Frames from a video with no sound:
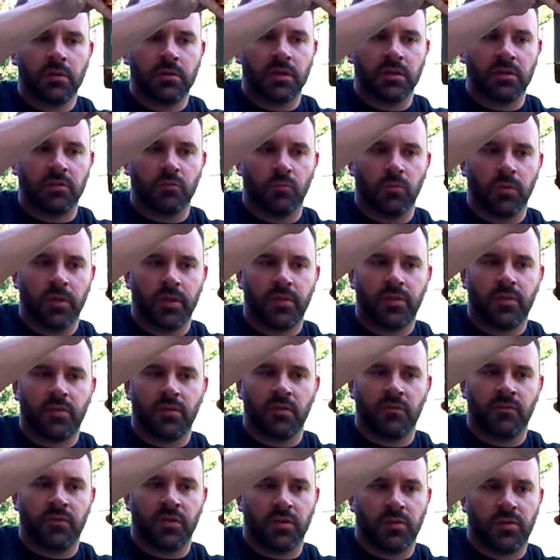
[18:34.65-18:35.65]
But the width
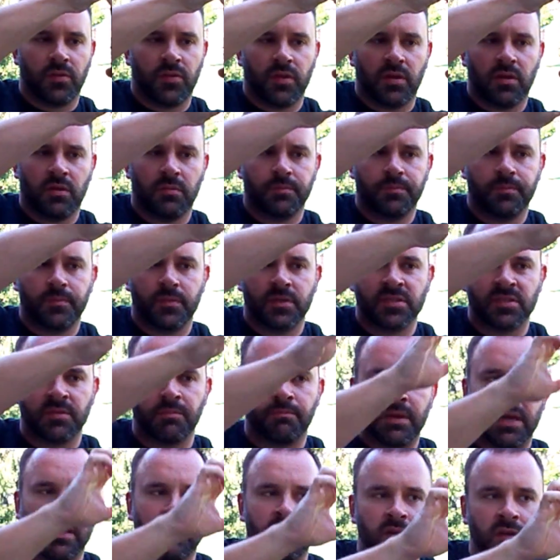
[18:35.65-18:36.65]
of your thumb is
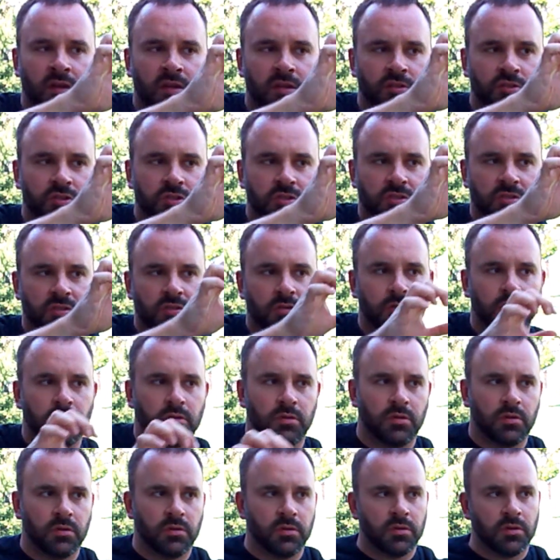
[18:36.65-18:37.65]
about 1 inch.
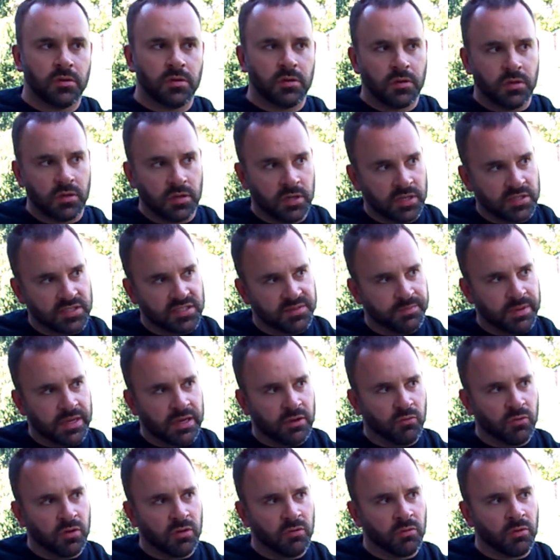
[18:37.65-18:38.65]
And that's
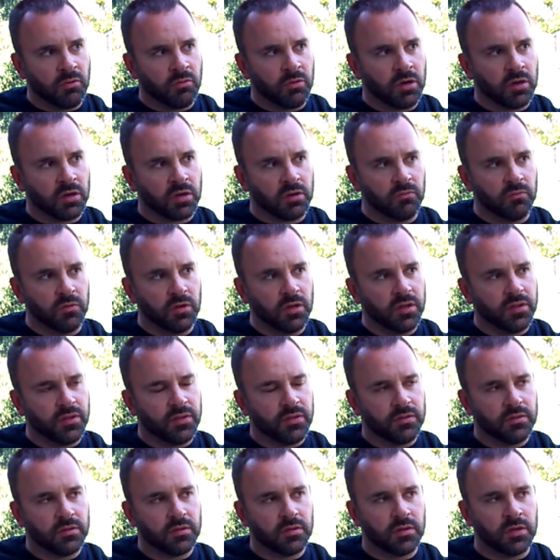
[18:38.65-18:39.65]
about what we're working
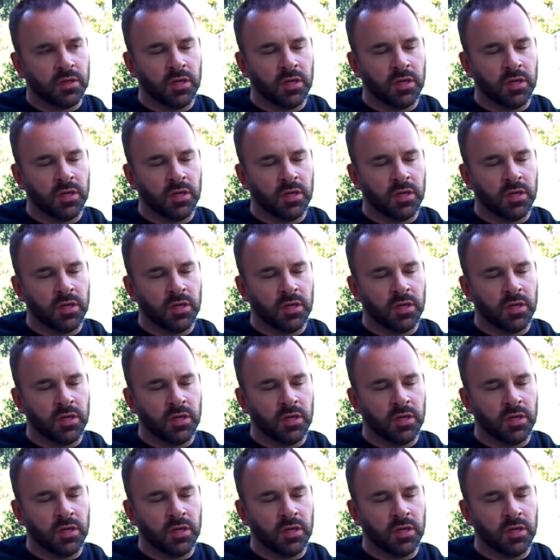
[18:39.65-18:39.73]
with.